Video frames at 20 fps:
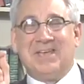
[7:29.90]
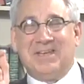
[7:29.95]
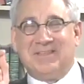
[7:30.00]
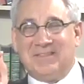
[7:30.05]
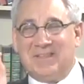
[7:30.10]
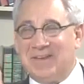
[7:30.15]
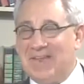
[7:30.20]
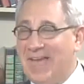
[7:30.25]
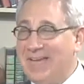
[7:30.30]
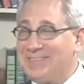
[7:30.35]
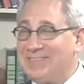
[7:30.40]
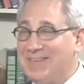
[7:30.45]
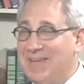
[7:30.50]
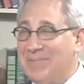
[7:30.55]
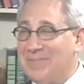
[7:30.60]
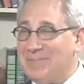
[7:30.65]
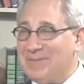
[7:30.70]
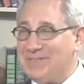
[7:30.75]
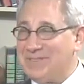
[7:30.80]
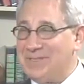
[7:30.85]
In the next
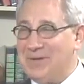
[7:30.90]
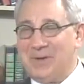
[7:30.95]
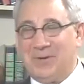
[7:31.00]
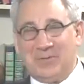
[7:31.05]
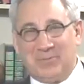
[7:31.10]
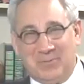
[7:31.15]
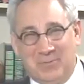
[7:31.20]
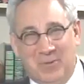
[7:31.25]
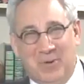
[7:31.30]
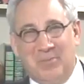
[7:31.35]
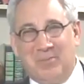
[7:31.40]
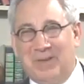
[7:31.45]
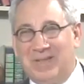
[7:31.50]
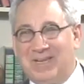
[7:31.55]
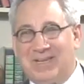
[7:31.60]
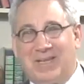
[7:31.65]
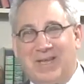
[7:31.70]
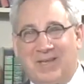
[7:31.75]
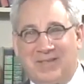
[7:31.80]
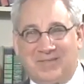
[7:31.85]
episode, we'll be
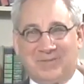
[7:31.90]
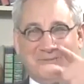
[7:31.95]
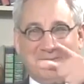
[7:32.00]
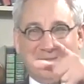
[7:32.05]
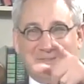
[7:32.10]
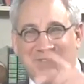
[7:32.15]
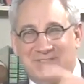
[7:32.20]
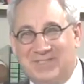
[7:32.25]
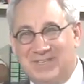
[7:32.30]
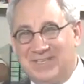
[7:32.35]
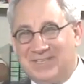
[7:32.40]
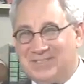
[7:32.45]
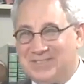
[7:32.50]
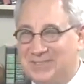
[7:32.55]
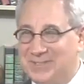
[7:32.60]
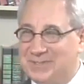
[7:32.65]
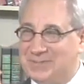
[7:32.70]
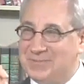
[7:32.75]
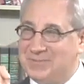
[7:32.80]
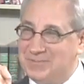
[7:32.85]
together. We'll see you
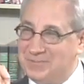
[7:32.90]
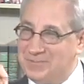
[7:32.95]
soon.